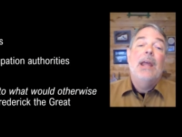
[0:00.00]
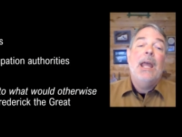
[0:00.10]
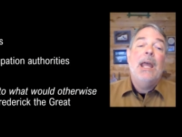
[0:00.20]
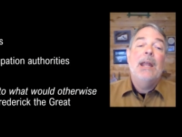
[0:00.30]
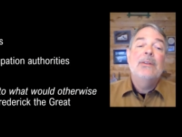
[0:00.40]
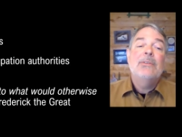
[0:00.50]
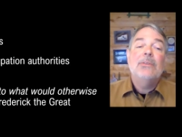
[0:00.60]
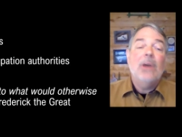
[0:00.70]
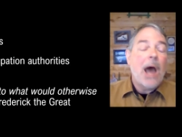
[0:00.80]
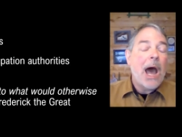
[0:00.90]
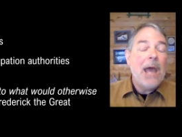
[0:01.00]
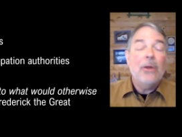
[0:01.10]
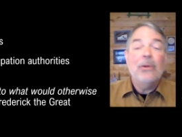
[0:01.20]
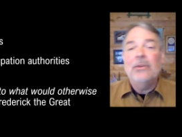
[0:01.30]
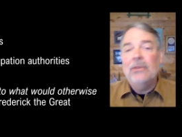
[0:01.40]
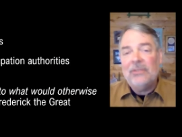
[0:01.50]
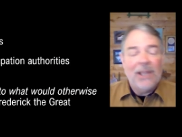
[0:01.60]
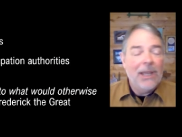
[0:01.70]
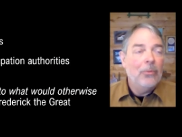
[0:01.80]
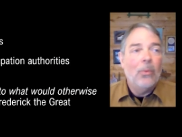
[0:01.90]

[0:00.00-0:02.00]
And I don't understand